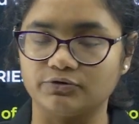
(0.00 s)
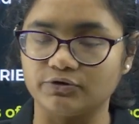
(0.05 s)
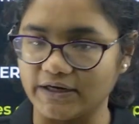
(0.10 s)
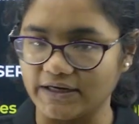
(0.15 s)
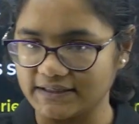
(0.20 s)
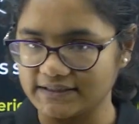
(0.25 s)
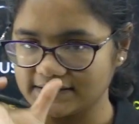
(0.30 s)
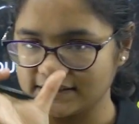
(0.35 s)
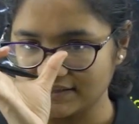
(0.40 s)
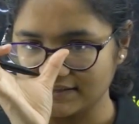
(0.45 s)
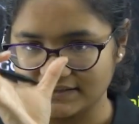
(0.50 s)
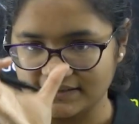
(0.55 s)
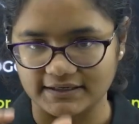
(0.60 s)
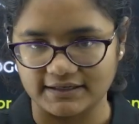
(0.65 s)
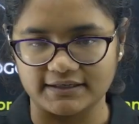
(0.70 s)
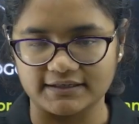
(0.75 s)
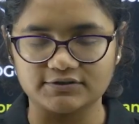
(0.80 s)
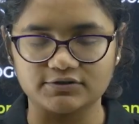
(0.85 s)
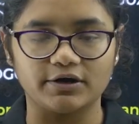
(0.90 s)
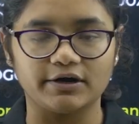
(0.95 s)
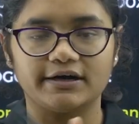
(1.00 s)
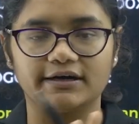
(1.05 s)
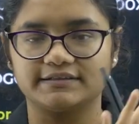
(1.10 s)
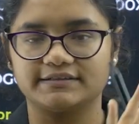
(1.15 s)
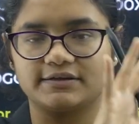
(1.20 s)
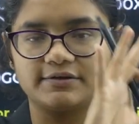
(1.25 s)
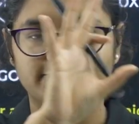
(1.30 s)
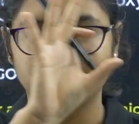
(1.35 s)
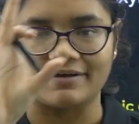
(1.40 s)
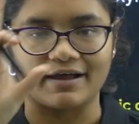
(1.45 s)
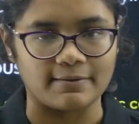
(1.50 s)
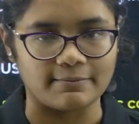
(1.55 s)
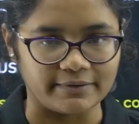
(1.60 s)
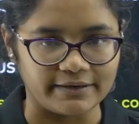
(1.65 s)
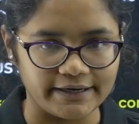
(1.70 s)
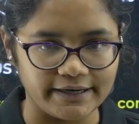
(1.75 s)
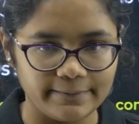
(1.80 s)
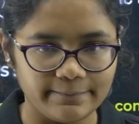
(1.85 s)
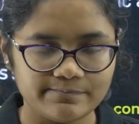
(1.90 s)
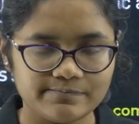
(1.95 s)
So, it is a series or it is a
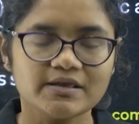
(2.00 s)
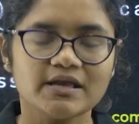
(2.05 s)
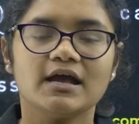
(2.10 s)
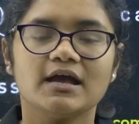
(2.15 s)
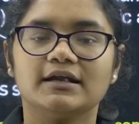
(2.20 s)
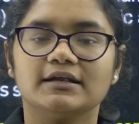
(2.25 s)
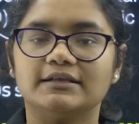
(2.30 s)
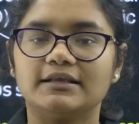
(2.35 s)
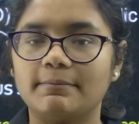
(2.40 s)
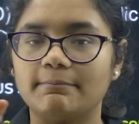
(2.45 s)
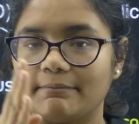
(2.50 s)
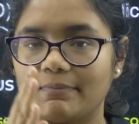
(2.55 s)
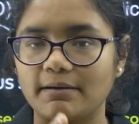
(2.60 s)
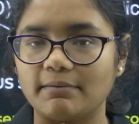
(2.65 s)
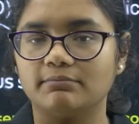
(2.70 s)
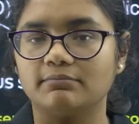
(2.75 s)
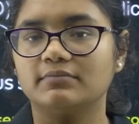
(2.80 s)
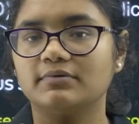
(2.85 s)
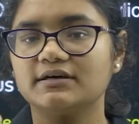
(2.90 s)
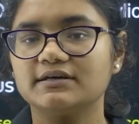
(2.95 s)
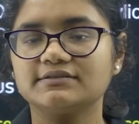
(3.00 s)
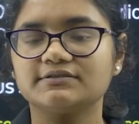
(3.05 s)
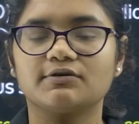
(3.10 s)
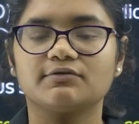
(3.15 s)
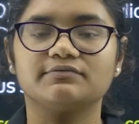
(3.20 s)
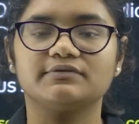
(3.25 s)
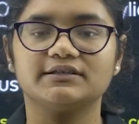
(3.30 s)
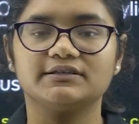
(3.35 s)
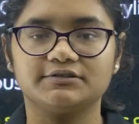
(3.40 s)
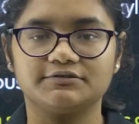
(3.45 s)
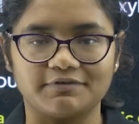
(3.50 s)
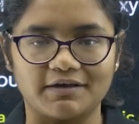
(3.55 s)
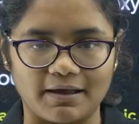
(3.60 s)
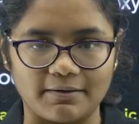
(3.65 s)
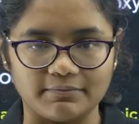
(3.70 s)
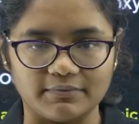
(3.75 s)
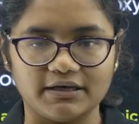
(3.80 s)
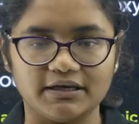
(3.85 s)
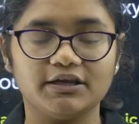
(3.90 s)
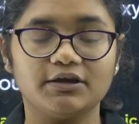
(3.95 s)
family. The members of this
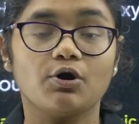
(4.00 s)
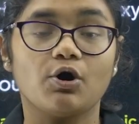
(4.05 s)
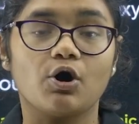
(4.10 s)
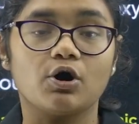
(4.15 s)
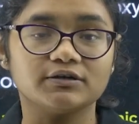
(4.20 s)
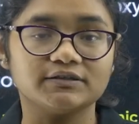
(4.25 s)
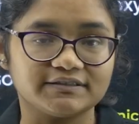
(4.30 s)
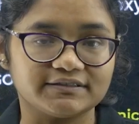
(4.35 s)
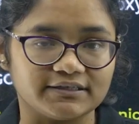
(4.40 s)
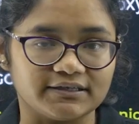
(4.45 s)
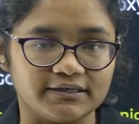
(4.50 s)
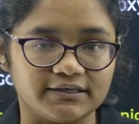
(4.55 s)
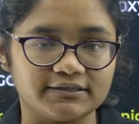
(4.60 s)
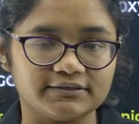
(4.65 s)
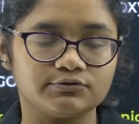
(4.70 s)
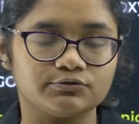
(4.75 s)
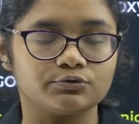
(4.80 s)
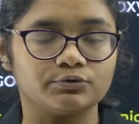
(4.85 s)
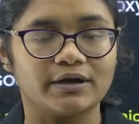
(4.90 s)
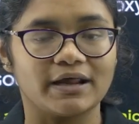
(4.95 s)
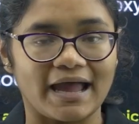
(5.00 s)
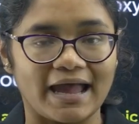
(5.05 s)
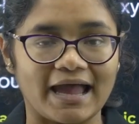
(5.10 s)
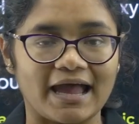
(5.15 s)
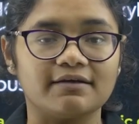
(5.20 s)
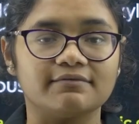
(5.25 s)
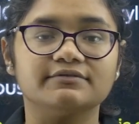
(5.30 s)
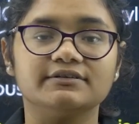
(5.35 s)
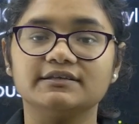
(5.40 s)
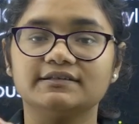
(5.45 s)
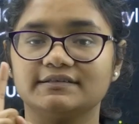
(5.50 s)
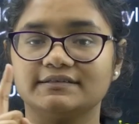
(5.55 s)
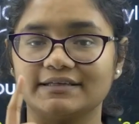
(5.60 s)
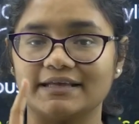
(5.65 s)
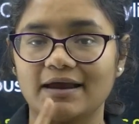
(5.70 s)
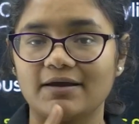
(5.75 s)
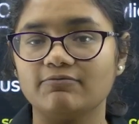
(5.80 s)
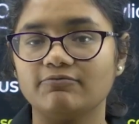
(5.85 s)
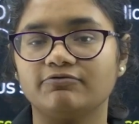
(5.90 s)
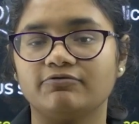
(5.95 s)
family or series should have the
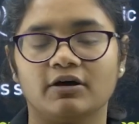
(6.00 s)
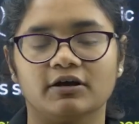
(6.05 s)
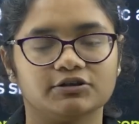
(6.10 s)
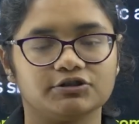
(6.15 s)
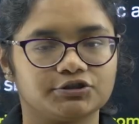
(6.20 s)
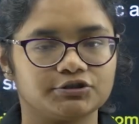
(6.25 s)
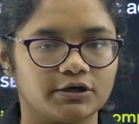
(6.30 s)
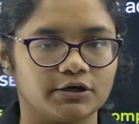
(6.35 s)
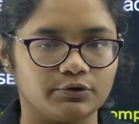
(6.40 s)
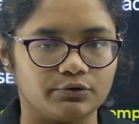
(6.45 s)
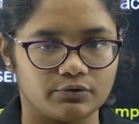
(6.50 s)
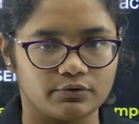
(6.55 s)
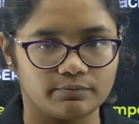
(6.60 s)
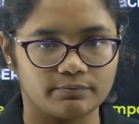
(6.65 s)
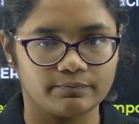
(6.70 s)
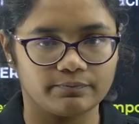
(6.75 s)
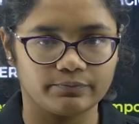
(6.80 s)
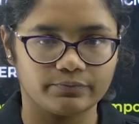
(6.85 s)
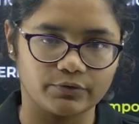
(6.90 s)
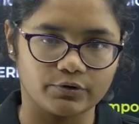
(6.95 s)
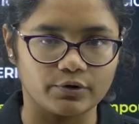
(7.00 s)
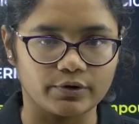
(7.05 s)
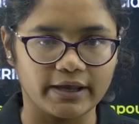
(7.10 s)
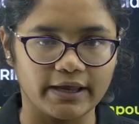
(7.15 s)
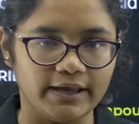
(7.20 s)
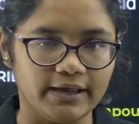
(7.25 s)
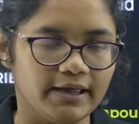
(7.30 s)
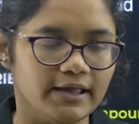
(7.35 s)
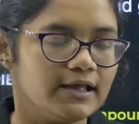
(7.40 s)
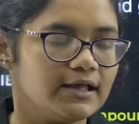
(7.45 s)
same functional group. Okay.